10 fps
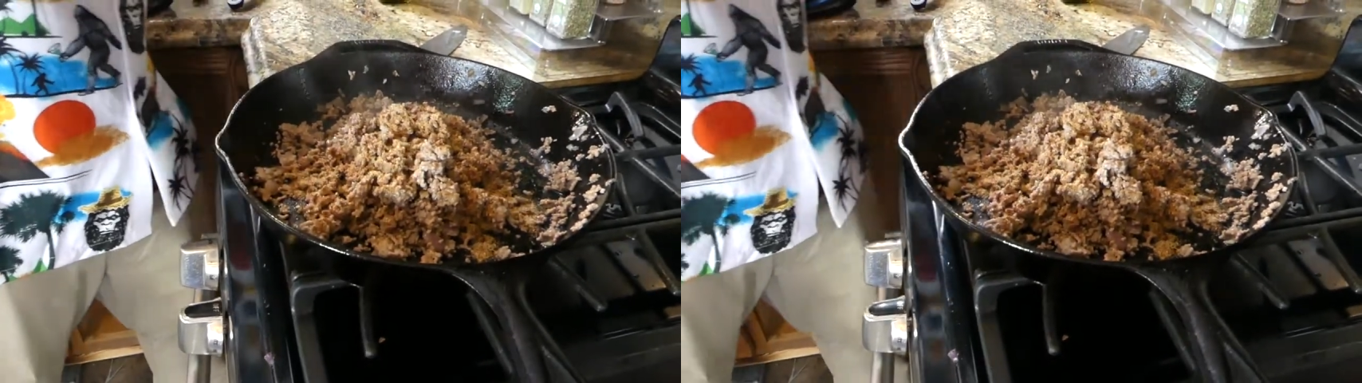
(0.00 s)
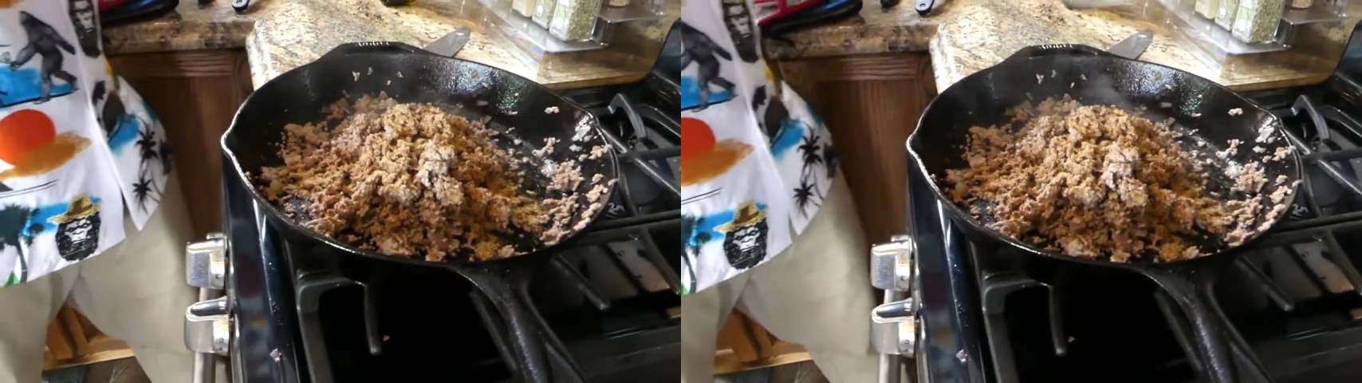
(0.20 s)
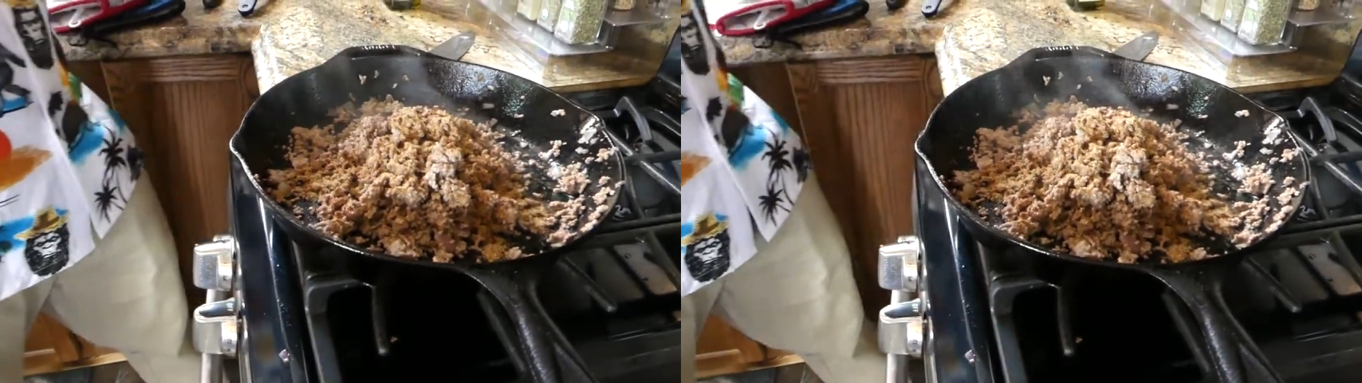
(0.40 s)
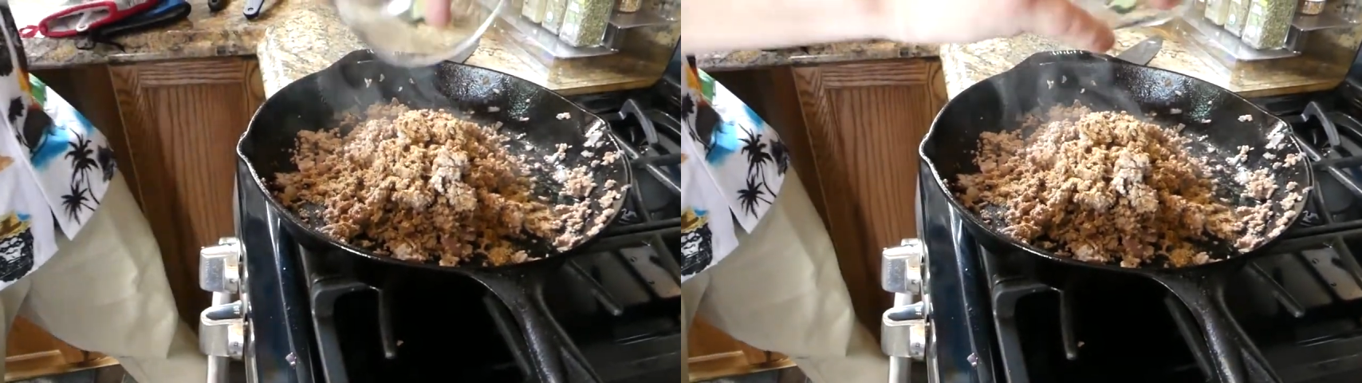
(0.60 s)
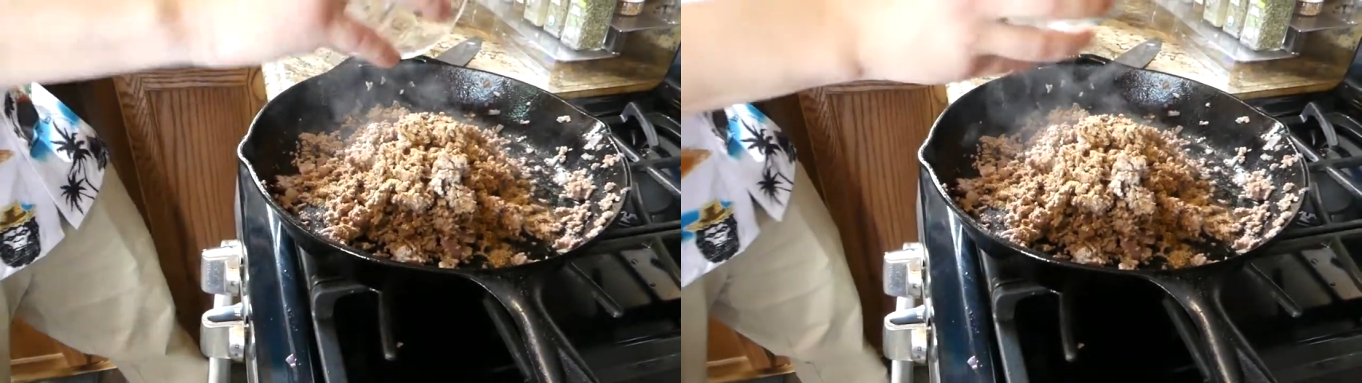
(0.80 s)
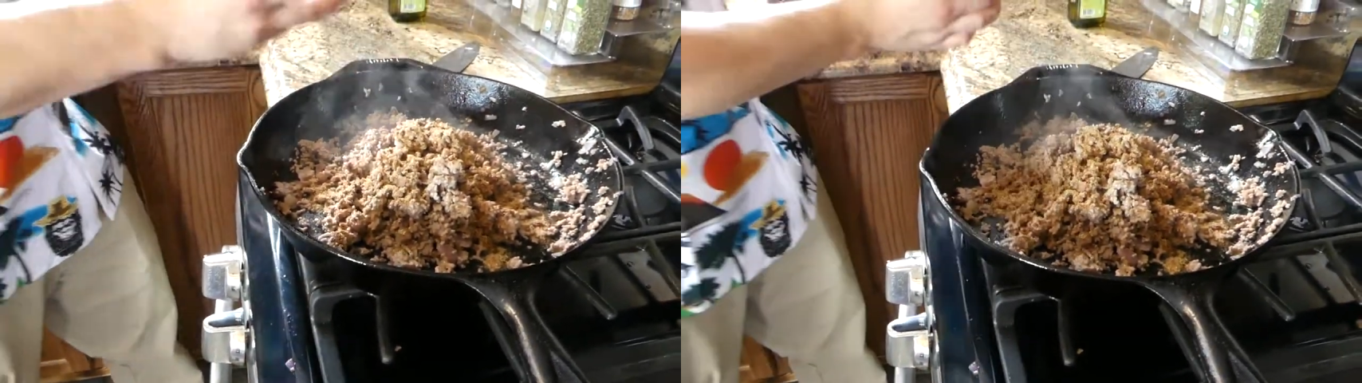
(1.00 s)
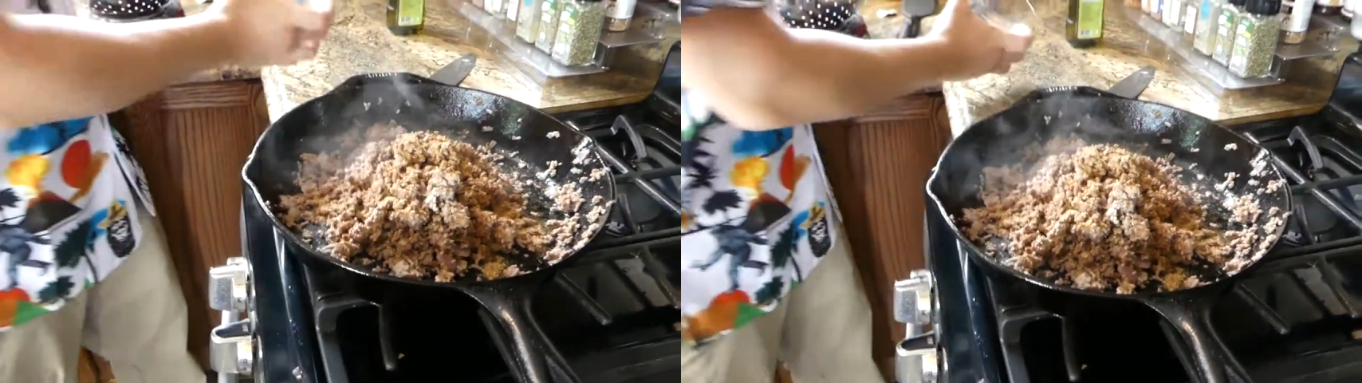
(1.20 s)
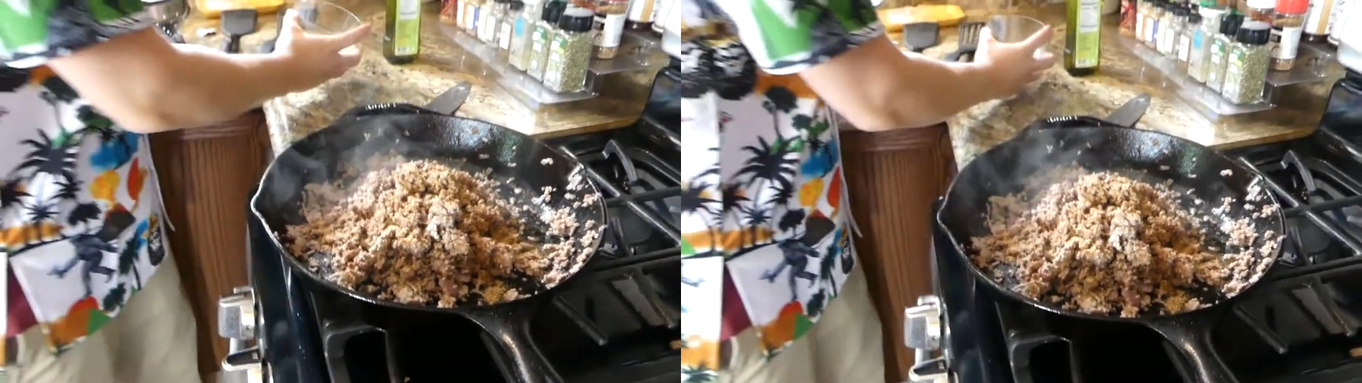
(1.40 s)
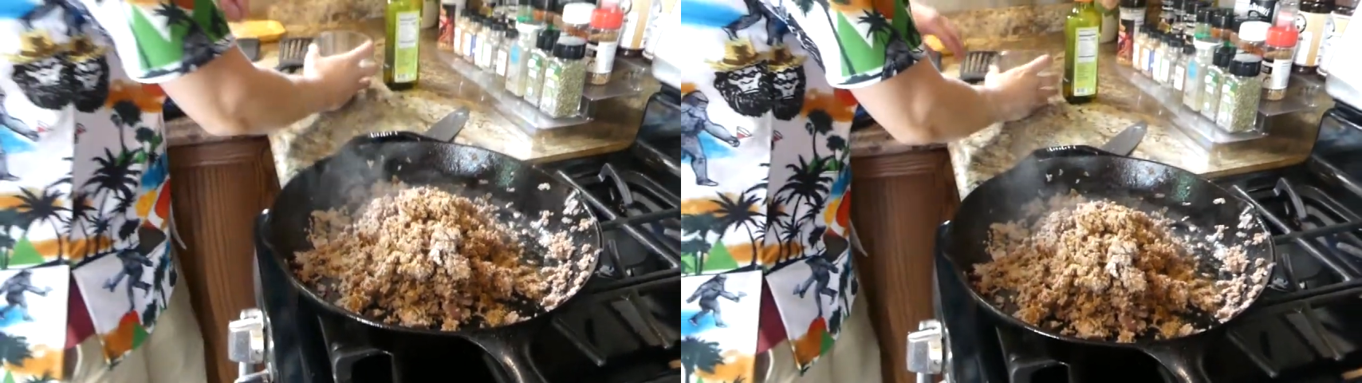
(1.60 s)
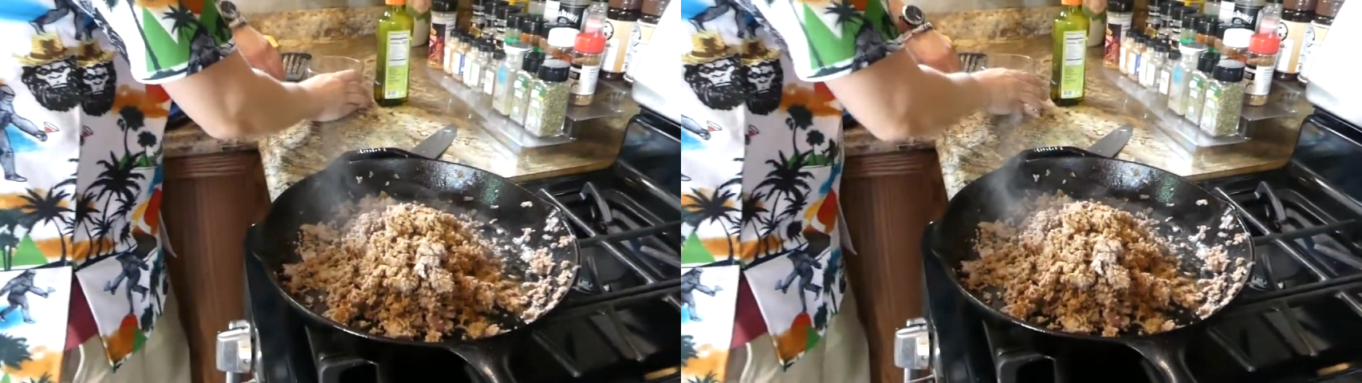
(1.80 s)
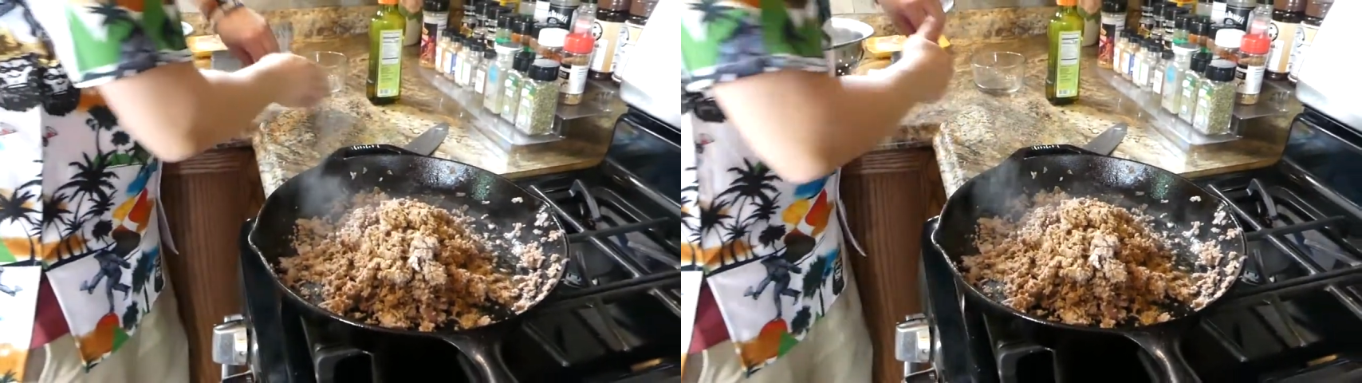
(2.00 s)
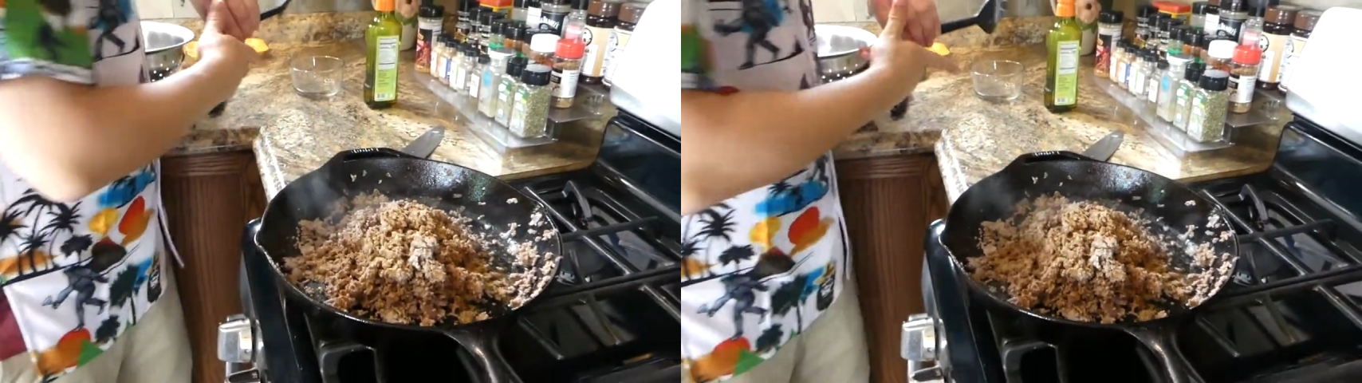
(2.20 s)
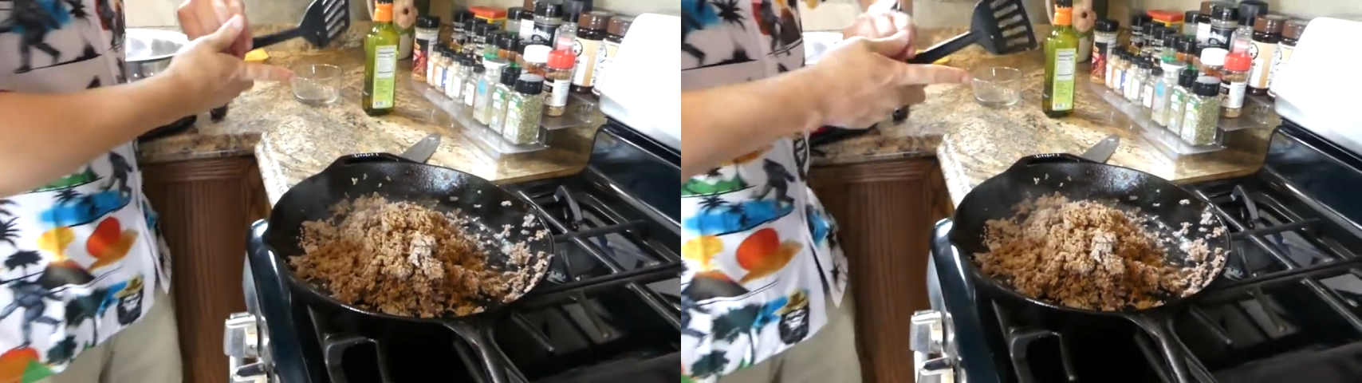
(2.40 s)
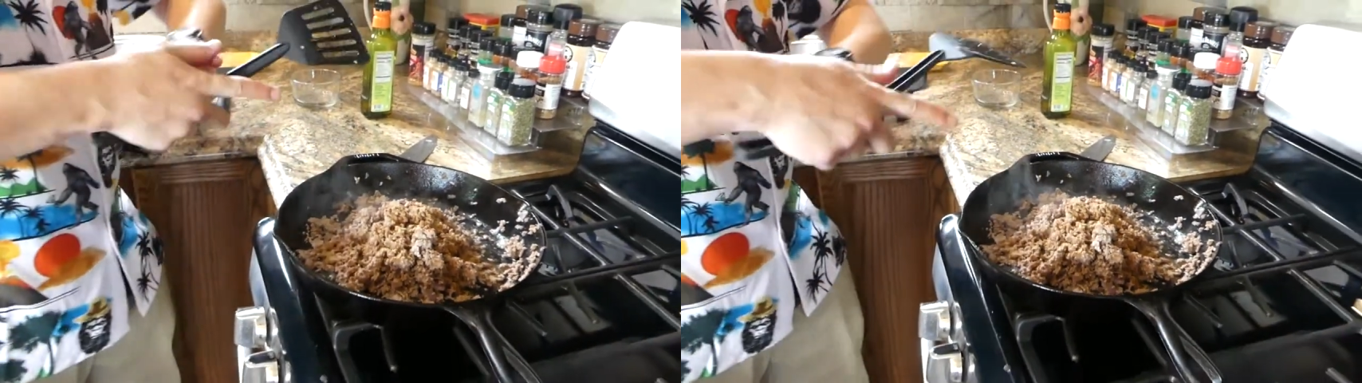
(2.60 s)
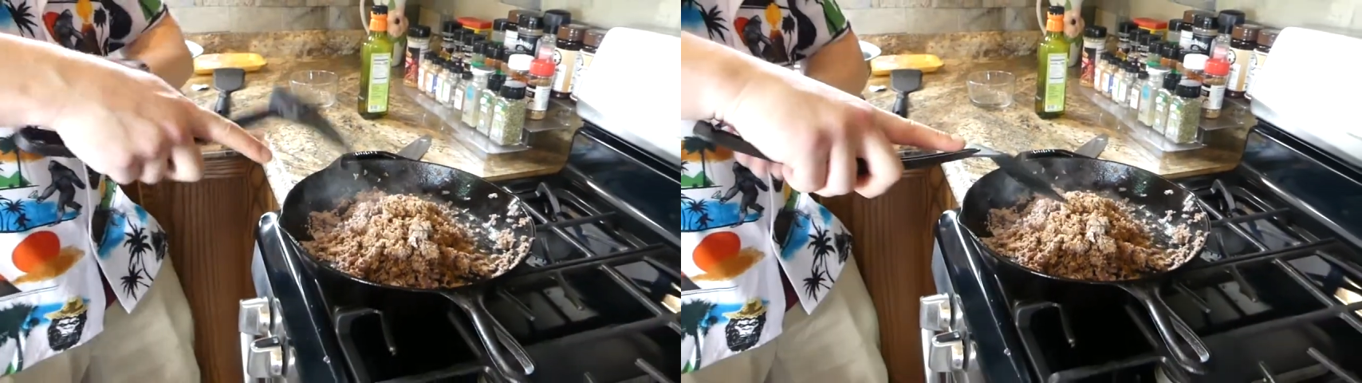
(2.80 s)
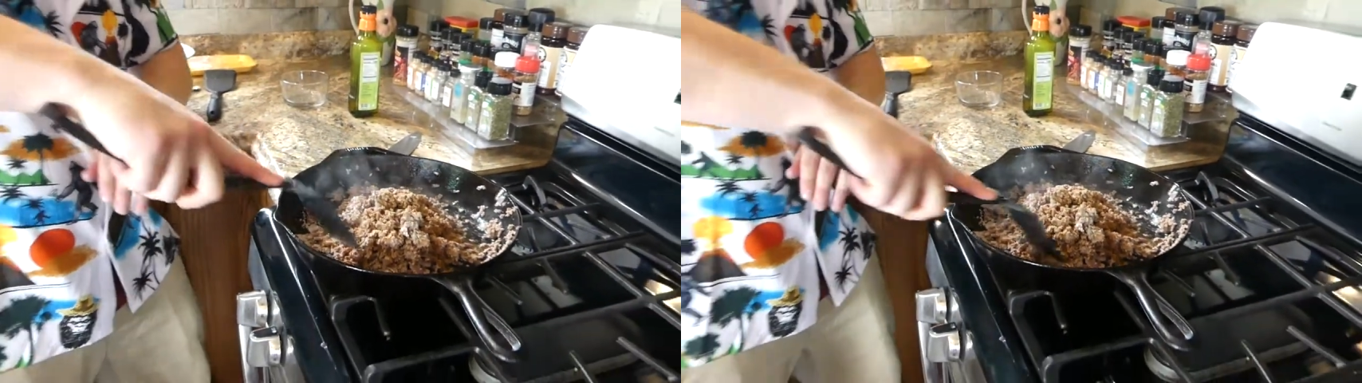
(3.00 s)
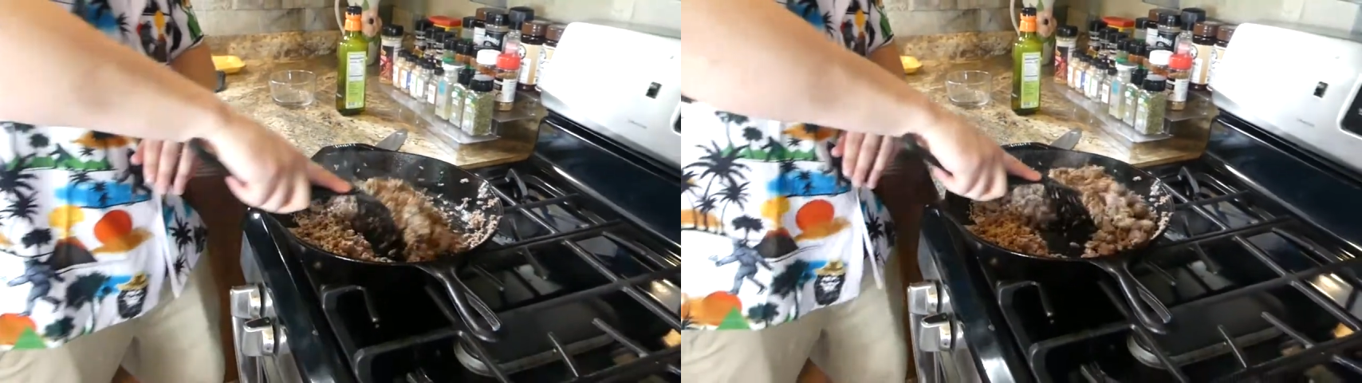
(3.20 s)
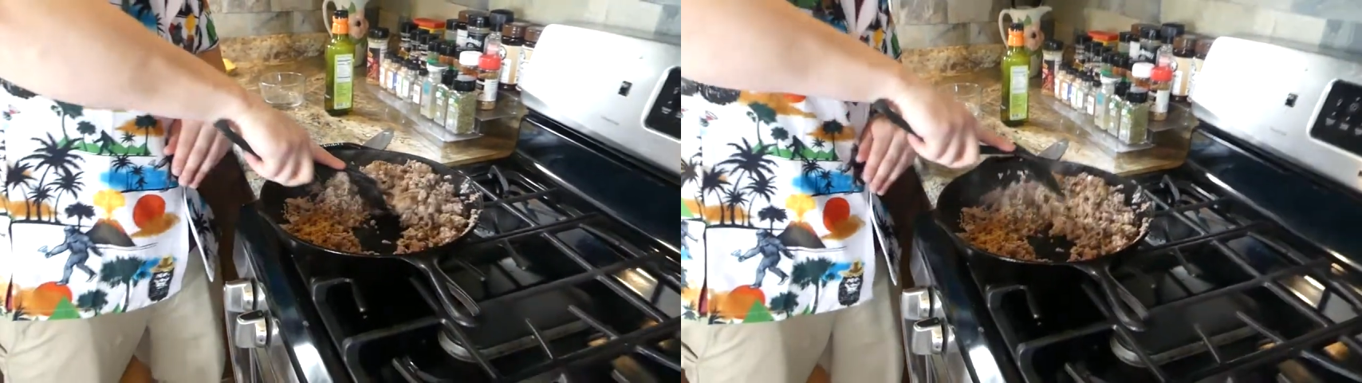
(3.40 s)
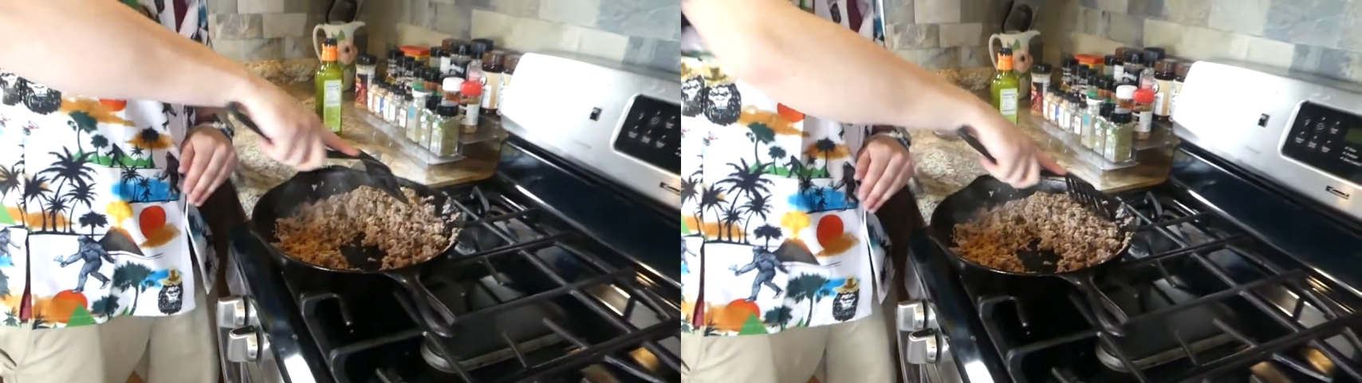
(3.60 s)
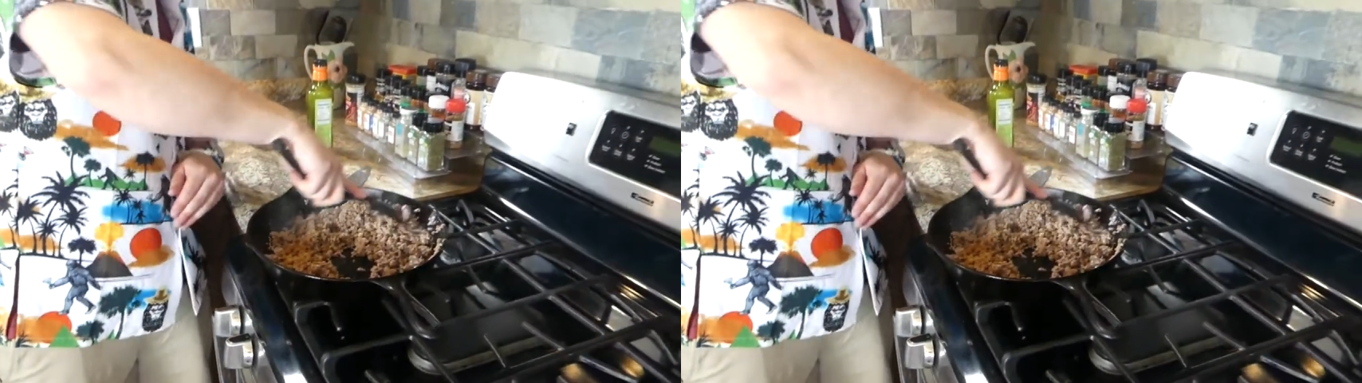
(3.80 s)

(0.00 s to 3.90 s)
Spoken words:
[unreadable: no face in view]